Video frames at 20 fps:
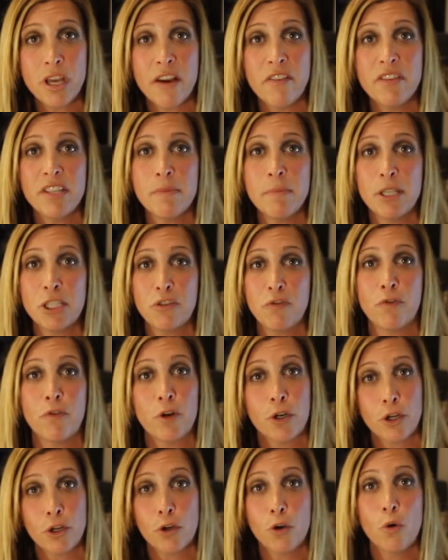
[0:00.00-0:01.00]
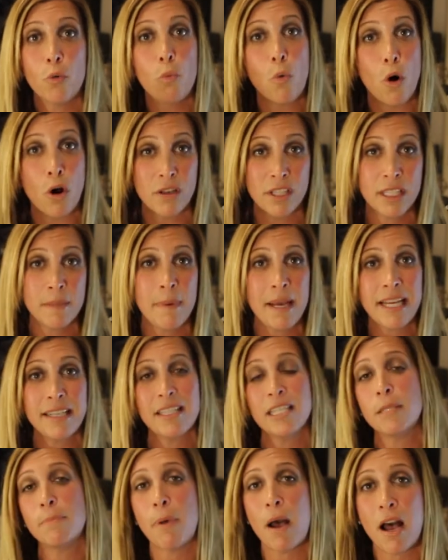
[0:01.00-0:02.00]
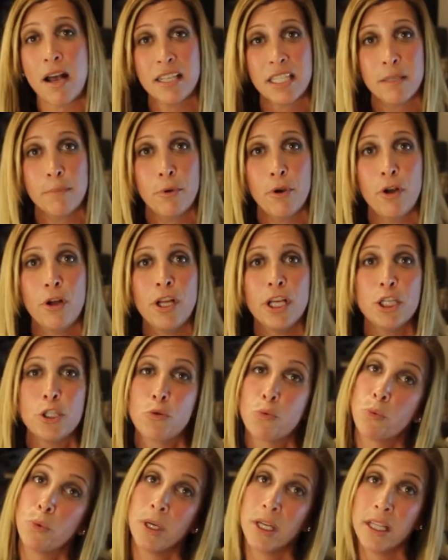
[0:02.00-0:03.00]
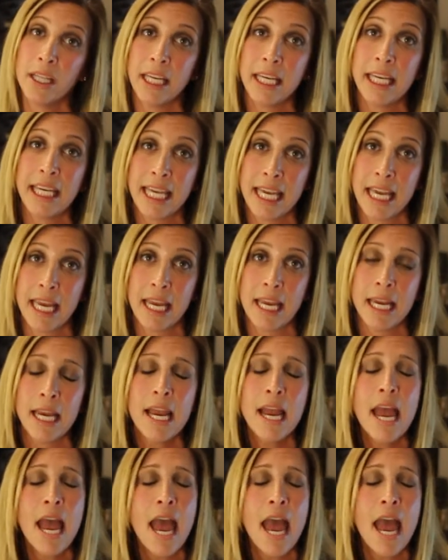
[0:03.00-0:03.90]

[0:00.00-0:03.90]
of as much vertical wall space as possible is really key.